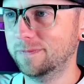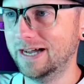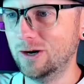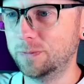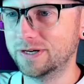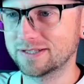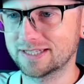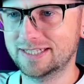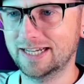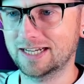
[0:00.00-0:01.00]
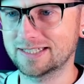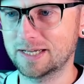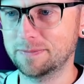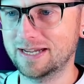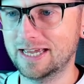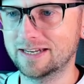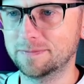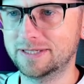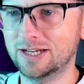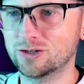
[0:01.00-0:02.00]
it doesn't stick, because that might end
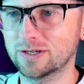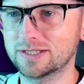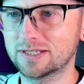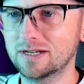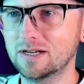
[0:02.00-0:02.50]
up dangerous.